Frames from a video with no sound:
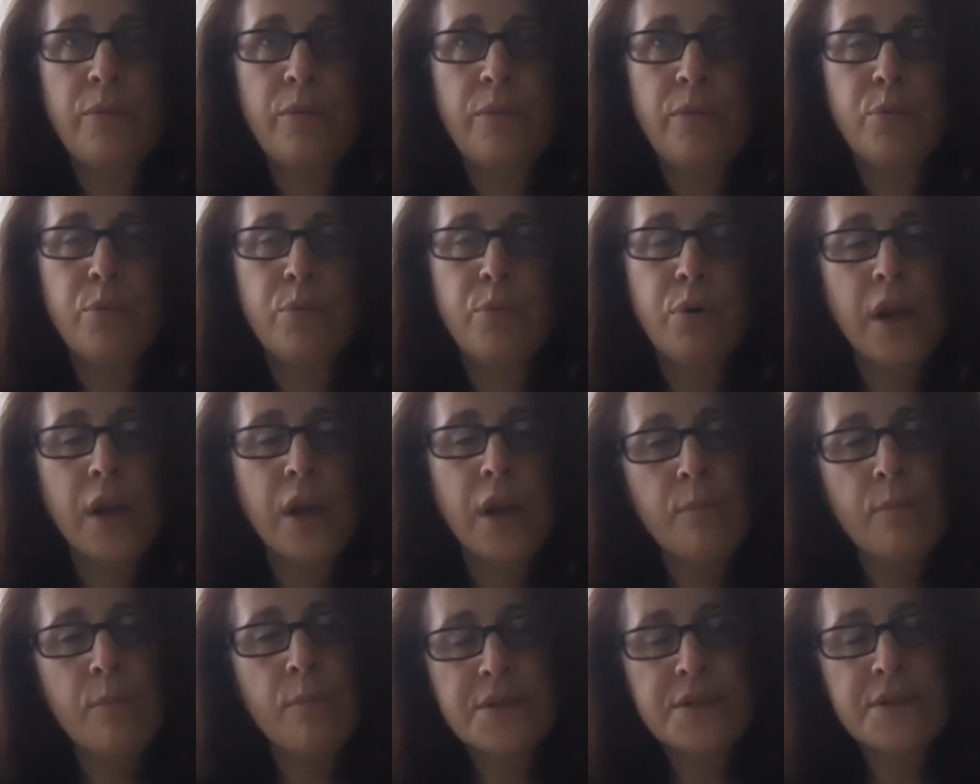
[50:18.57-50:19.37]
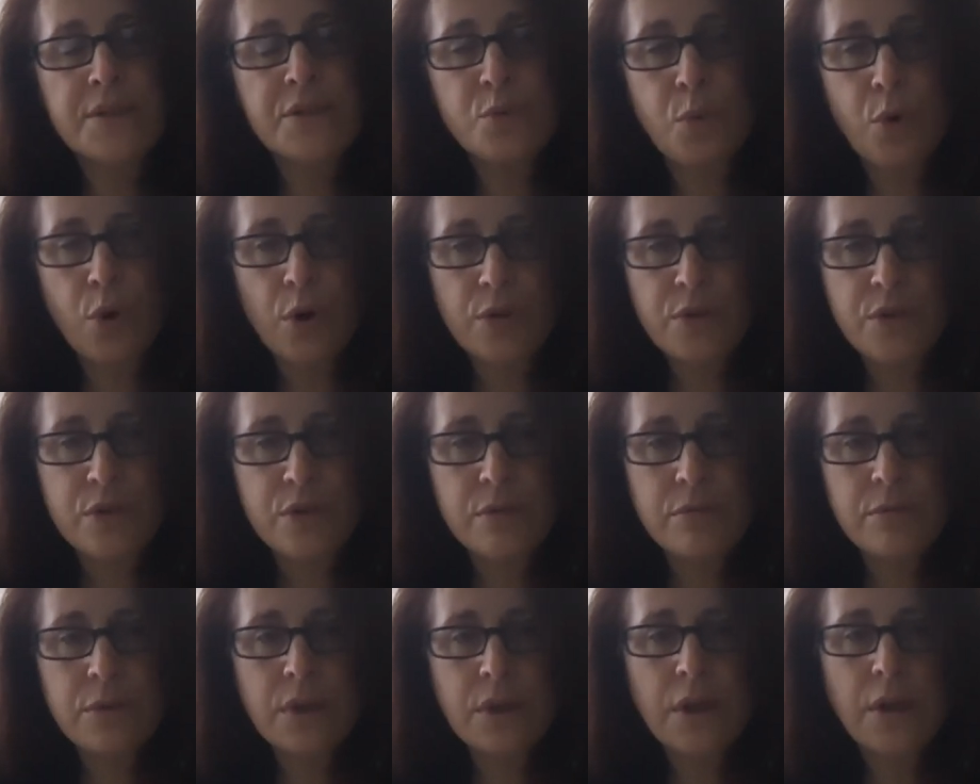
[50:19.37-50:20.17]
they're putting out message
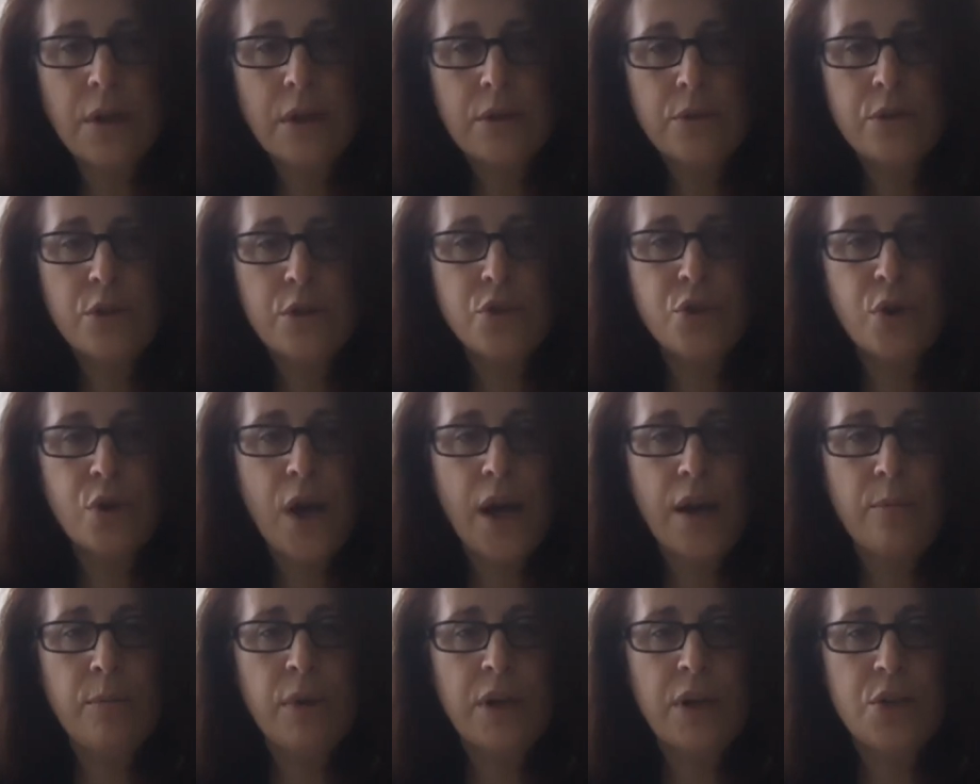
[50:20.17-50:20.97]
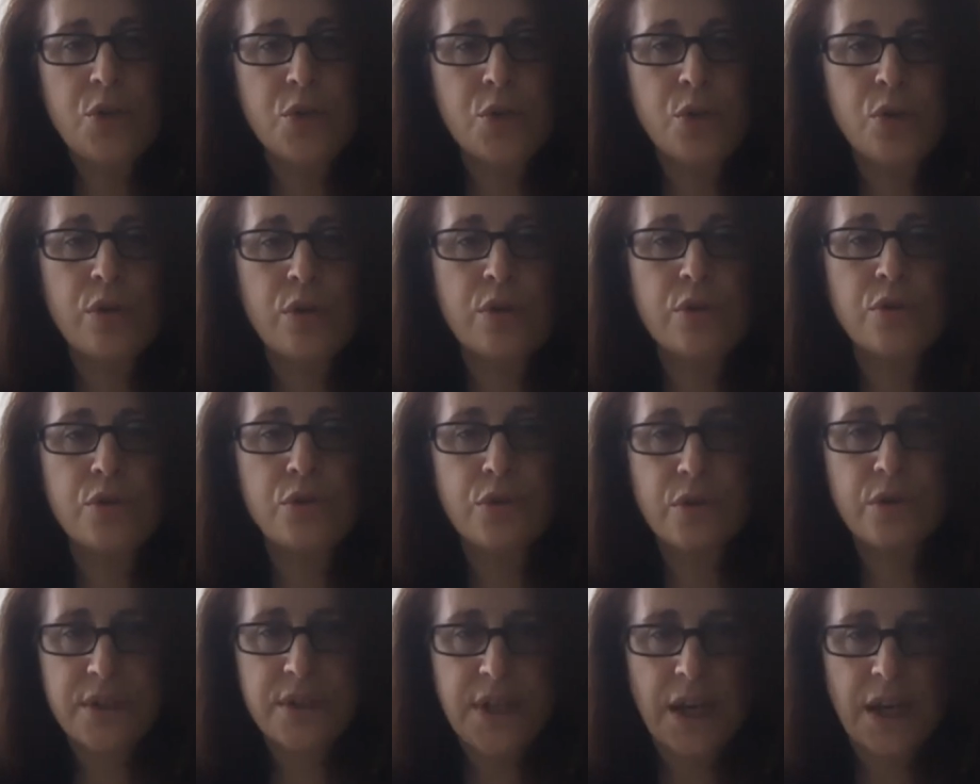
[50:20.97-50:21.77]
boards to try and make sure there's
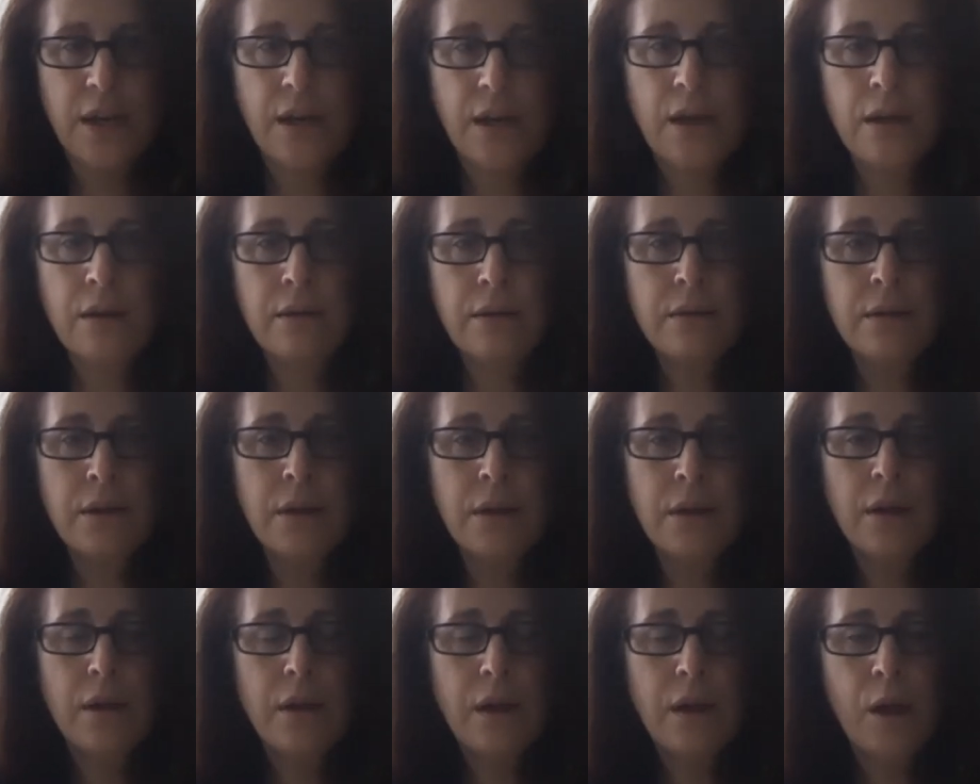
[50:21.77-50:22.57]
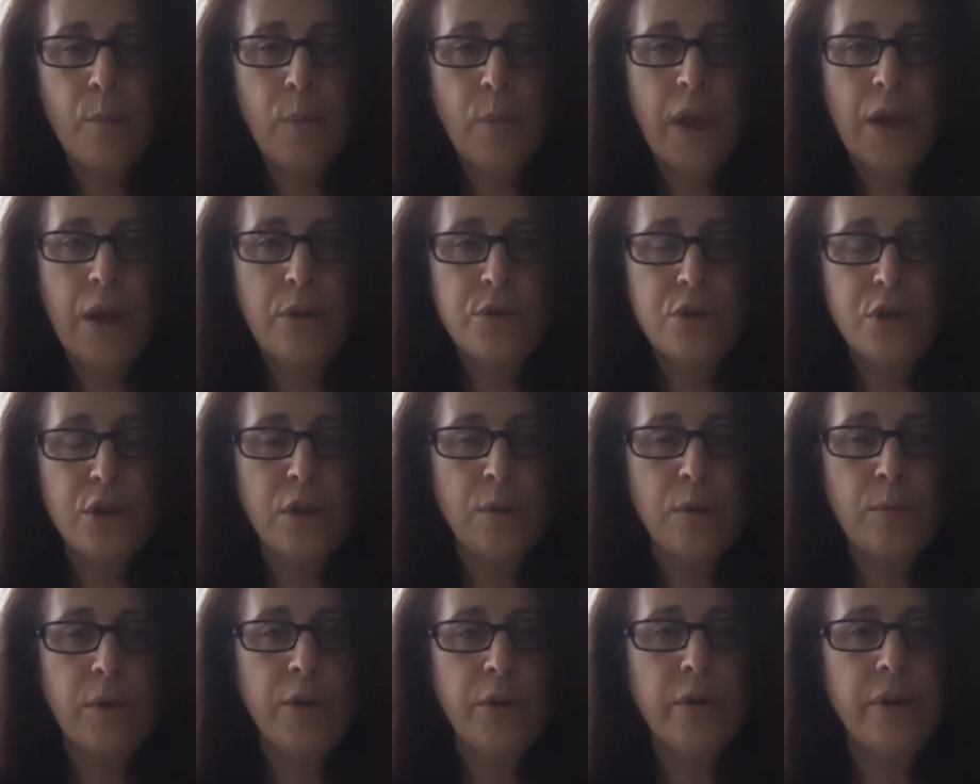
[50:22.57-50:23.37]
good data coming out to
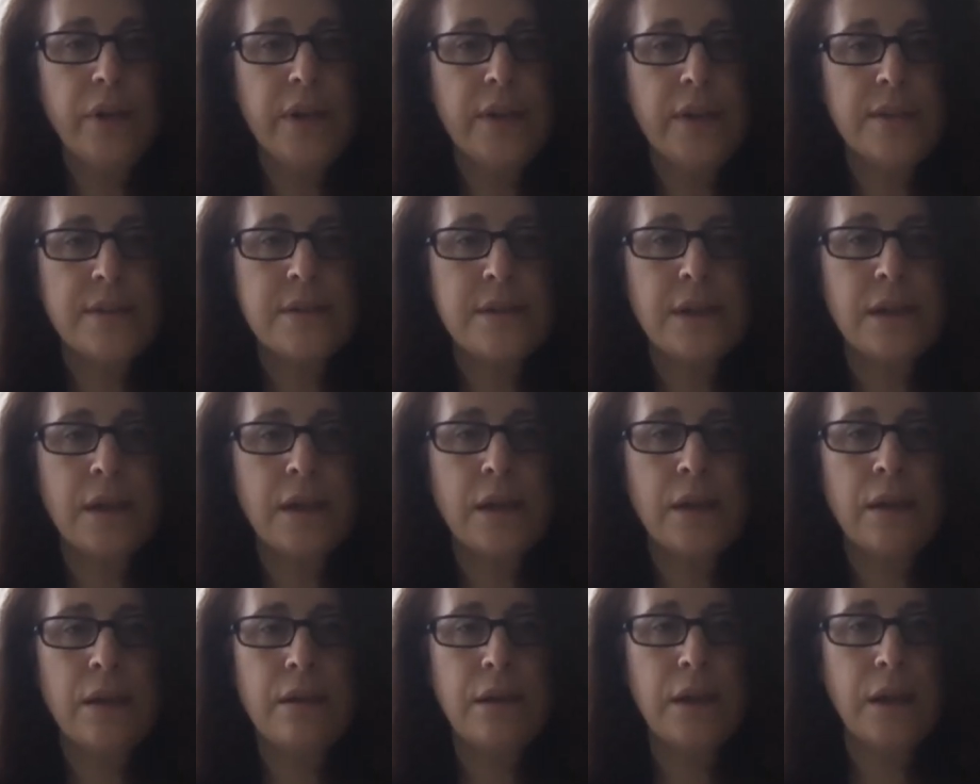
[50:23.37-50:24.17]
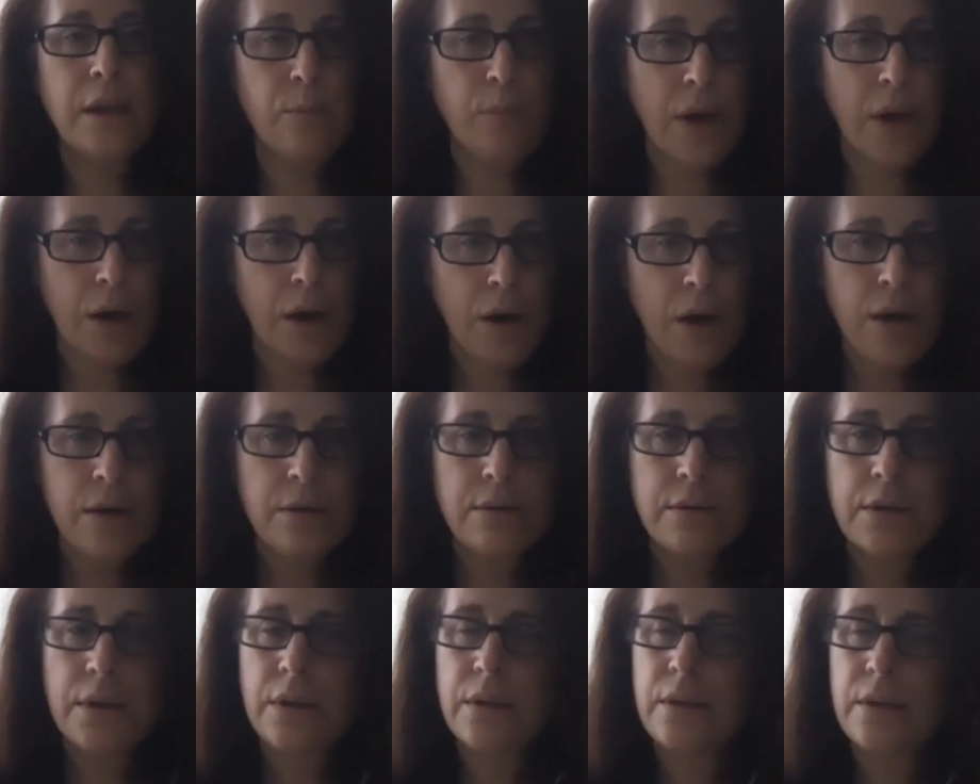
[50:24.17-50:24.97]
communities in
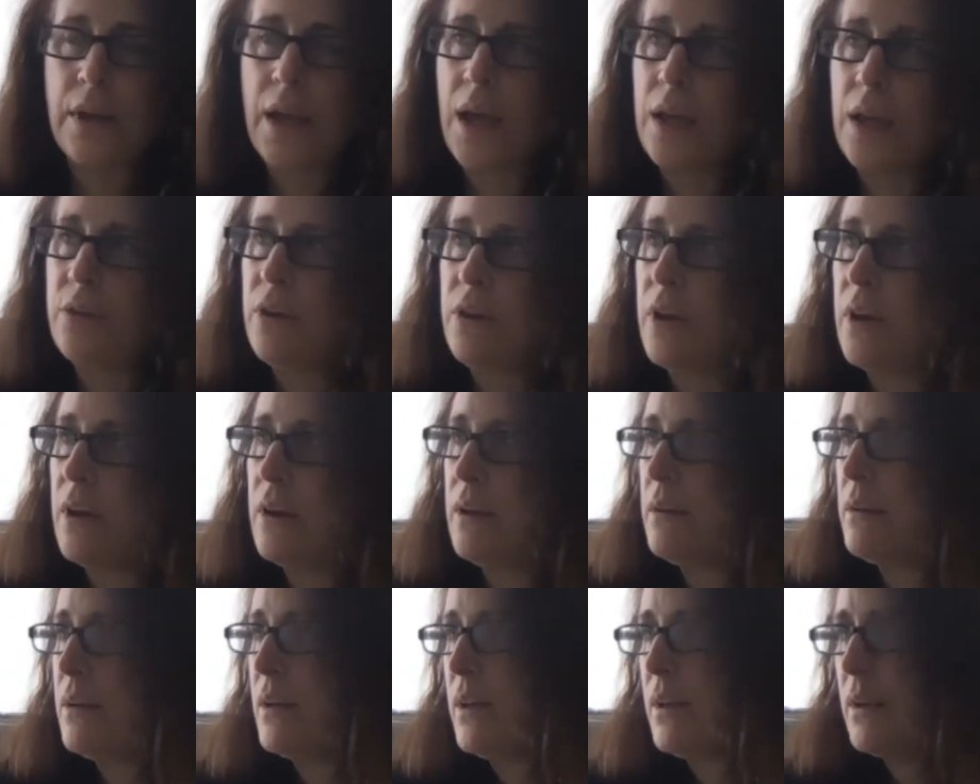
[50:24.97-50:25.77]
Kibera, in Kenya,